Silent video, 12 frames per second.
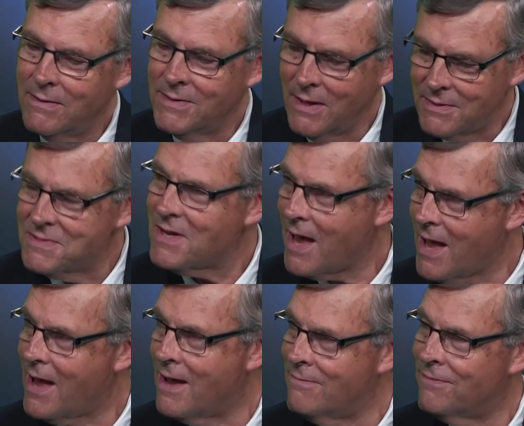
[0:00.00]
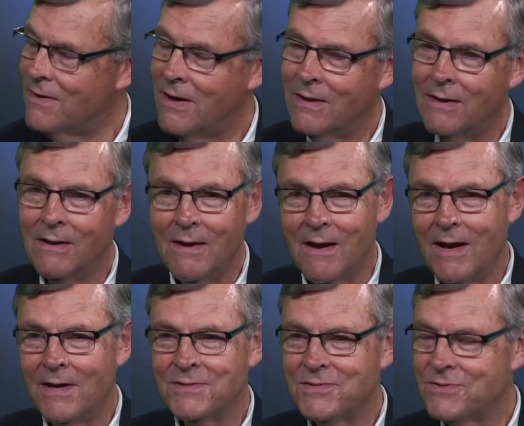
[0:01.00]
does have a,
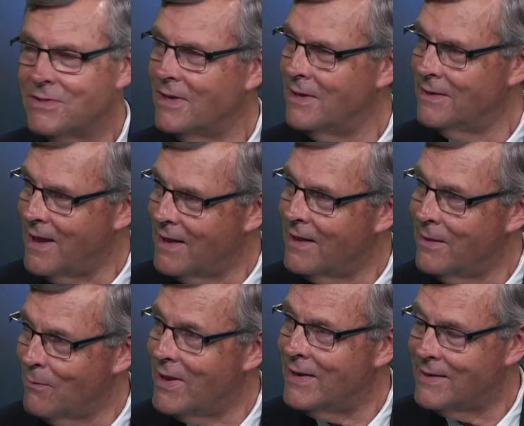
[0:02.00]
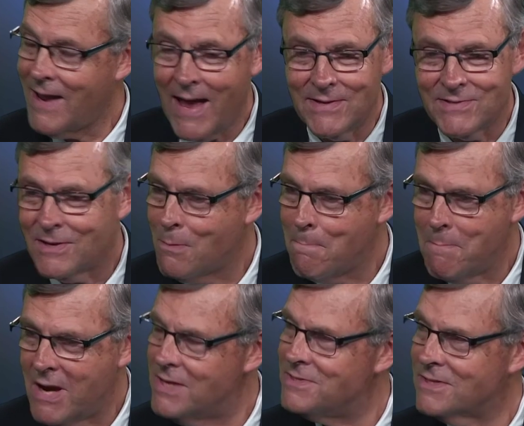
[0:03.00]
a it, it, it, has an
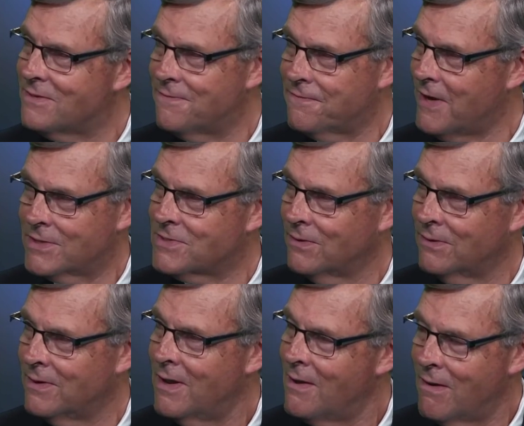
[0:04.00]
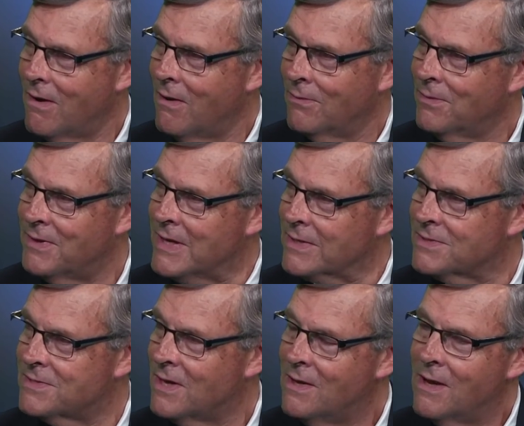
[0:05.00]
amazing effect on, on
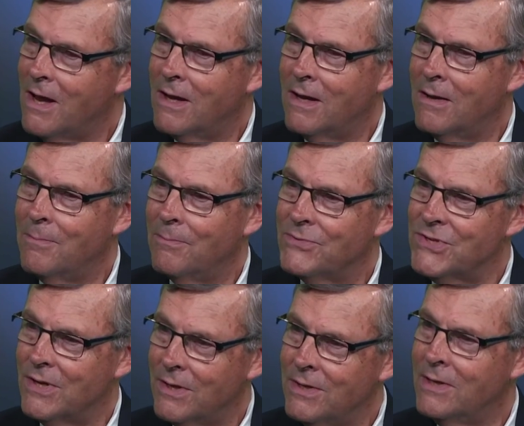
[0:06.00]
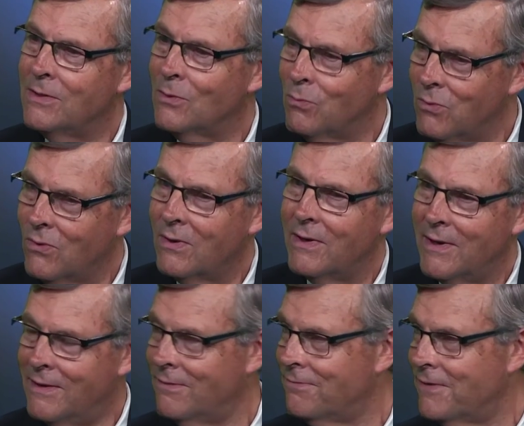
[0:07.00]
things. Um, certainly in the war,
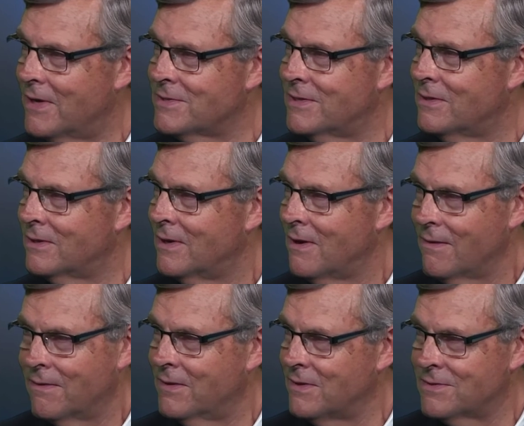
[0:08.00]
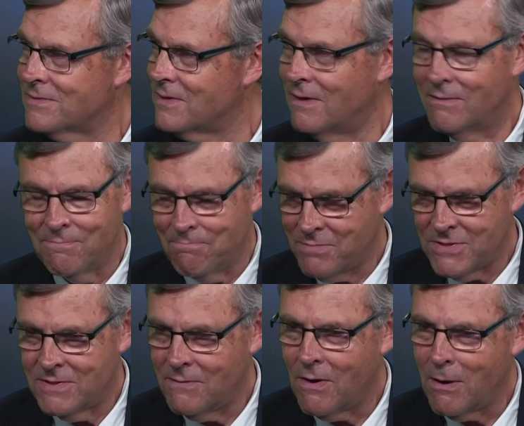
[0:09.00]
it, affected things
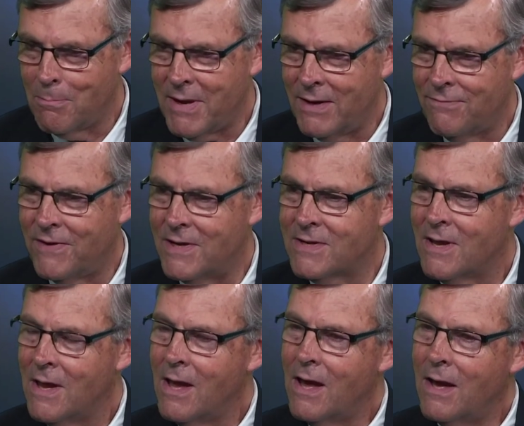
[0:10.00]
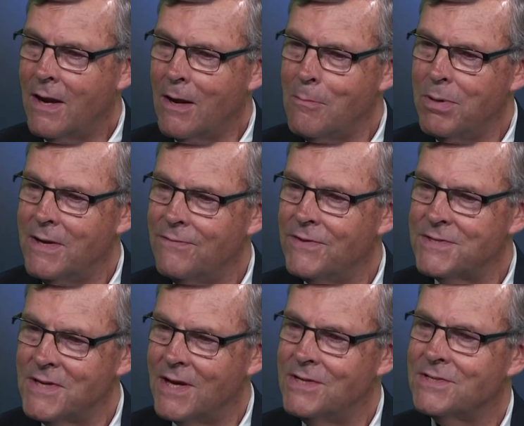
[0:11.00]
to our benefit. And I believe
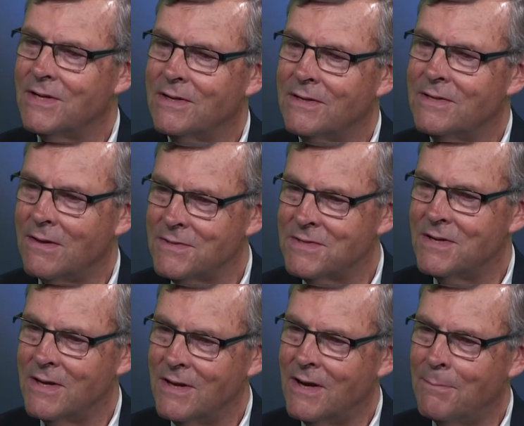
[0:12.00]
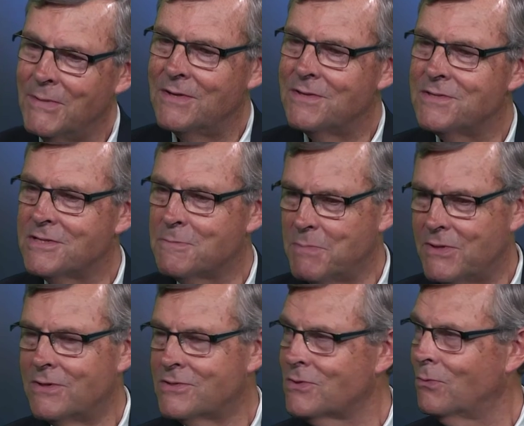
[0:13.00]
this nation does need, I there's a
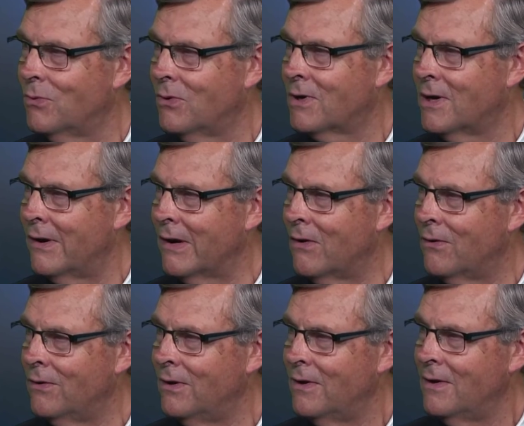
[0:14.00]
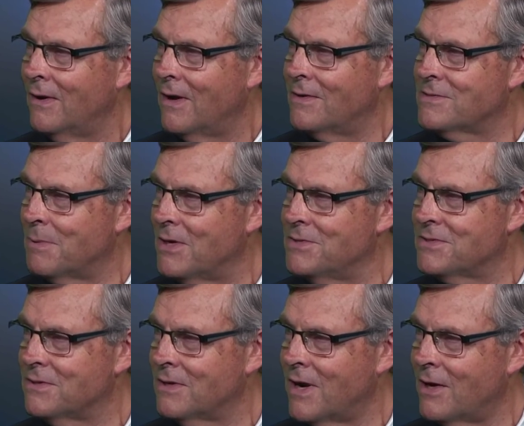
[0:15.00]
spiritual war going on as opposed
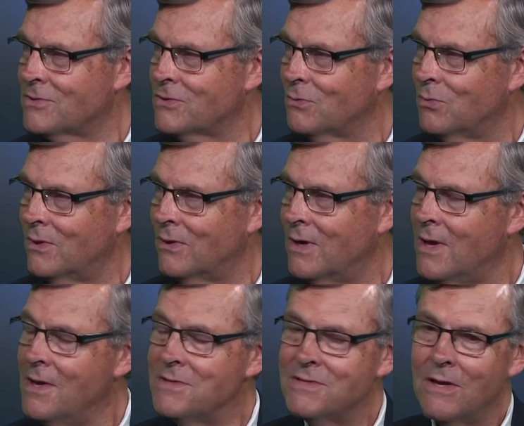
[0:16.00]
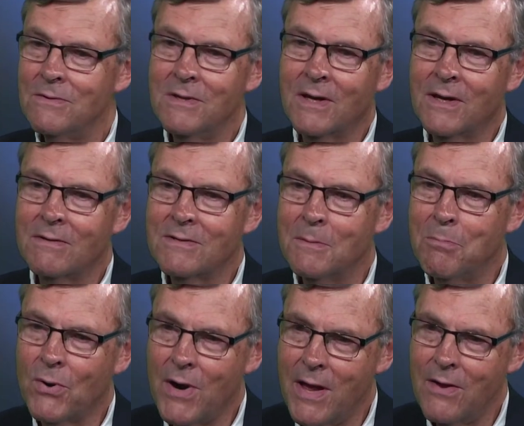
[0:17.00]
to a natural war. So the, to
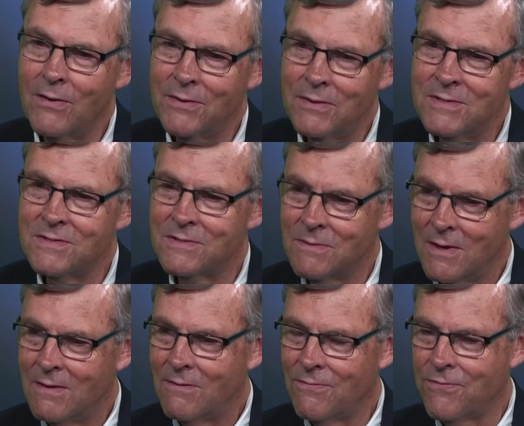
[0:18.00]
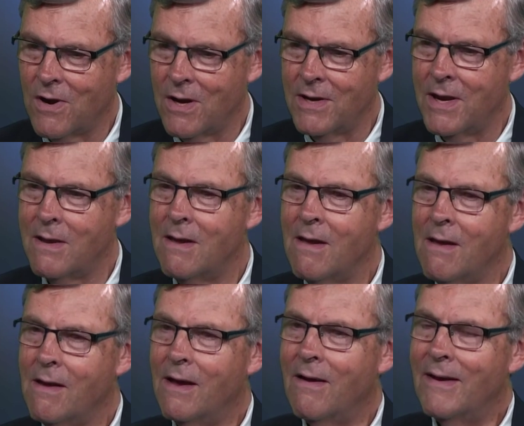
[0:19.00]
pray on this Friday,
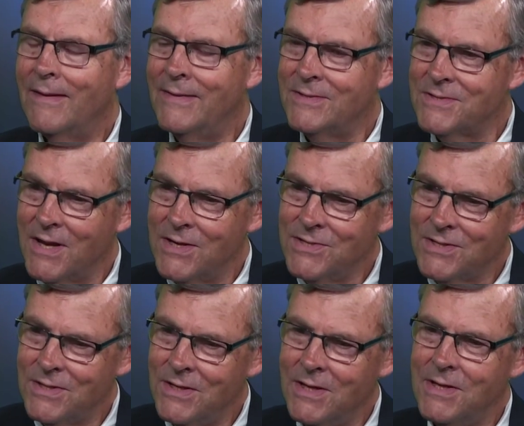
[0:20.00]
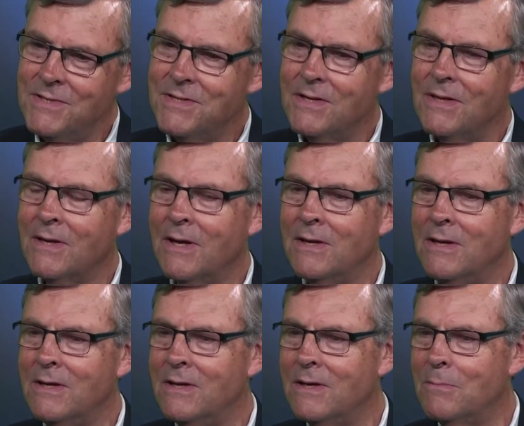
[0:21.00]
this nation needs it. They
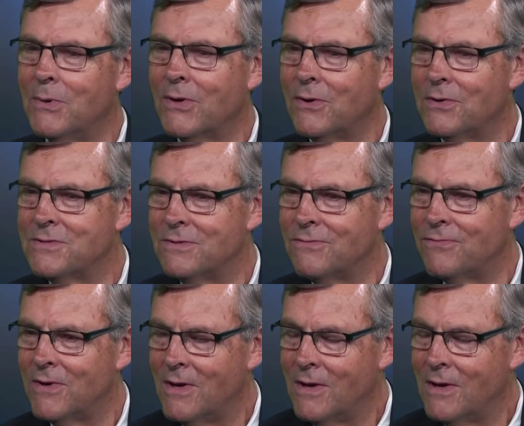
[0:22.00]
need it because of